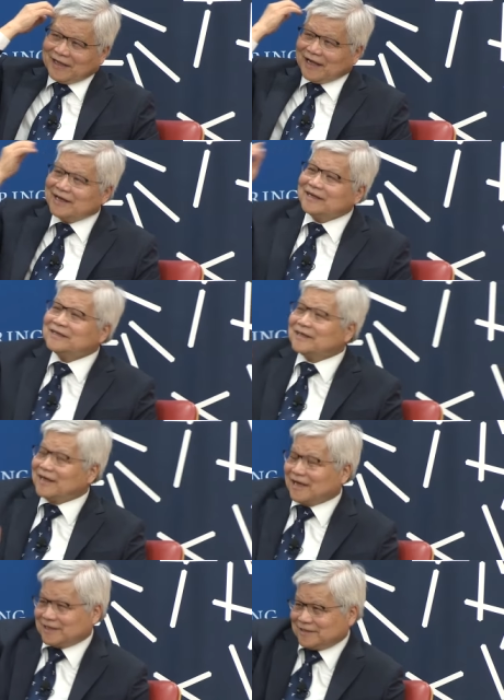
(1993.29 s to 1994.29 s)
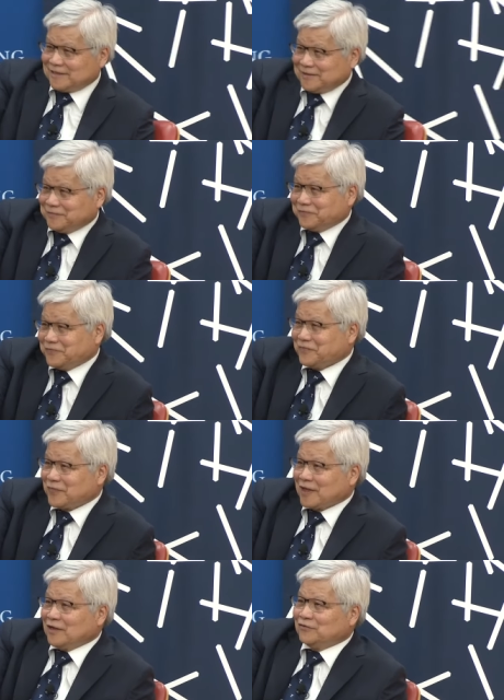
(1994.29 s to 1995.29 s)
I learned a lot
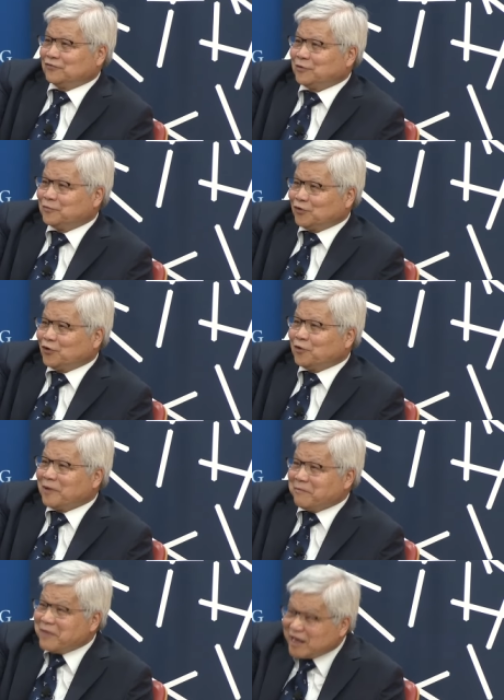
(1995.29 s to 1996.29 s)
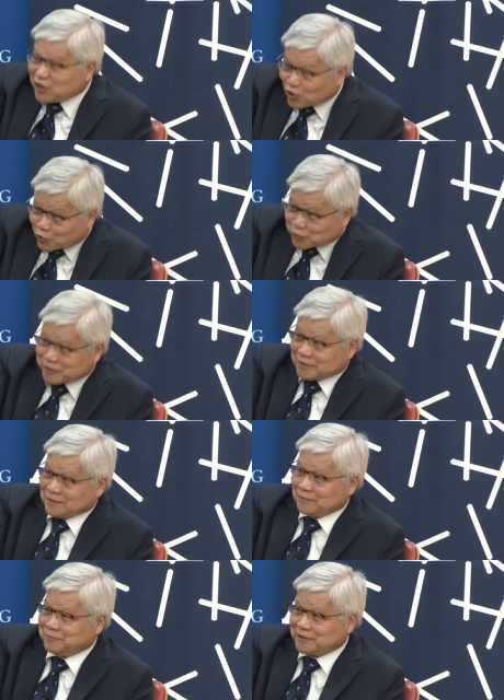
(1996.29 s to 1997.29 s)
from all my mentors,
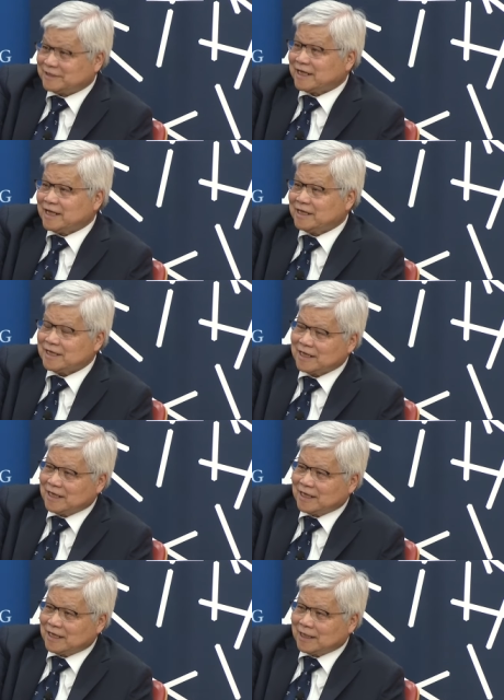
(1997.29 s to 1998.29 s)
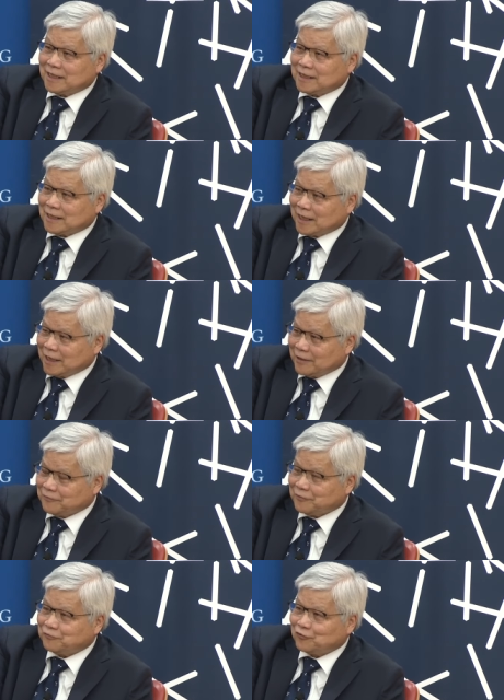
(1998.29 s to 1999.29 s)
per se. Uh, I
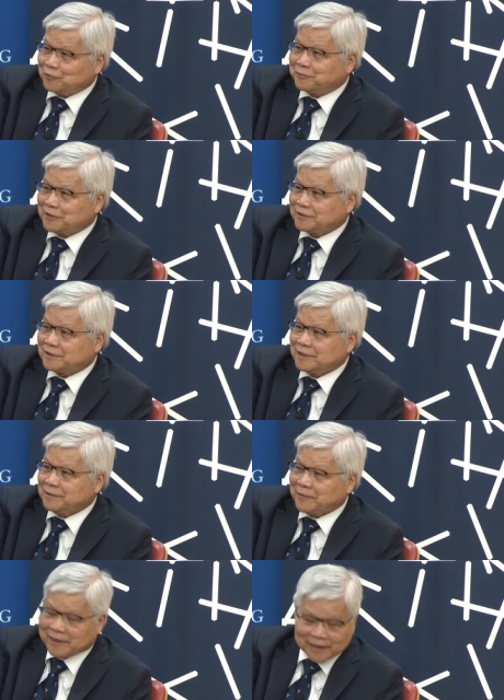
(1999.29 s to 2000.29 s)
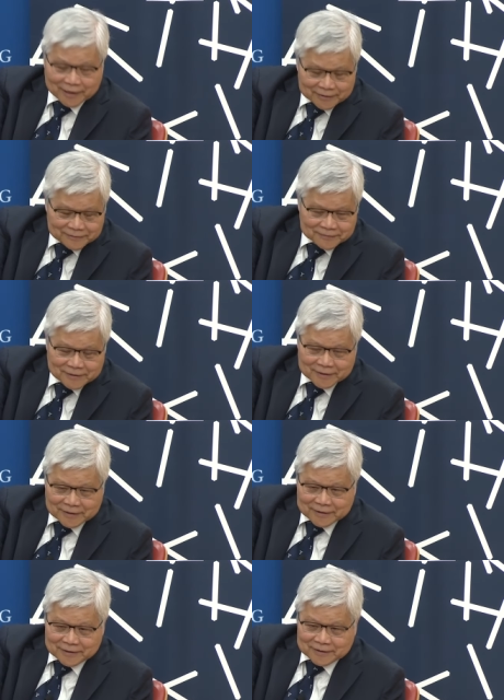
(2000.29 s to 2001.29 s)
have a four person in my life.
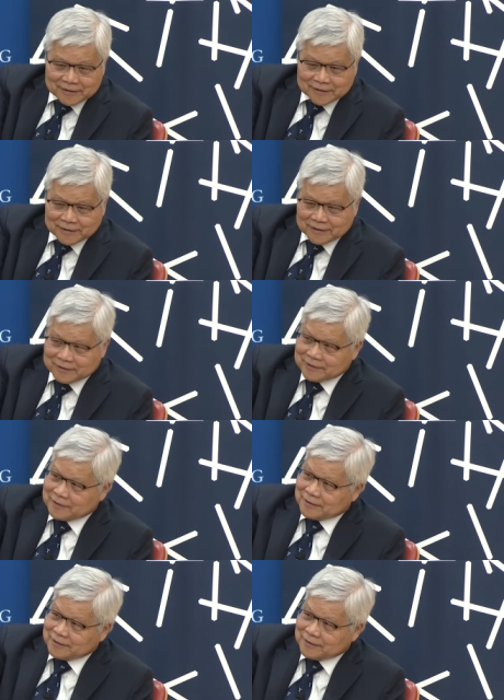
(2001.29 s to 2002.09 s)
Uh,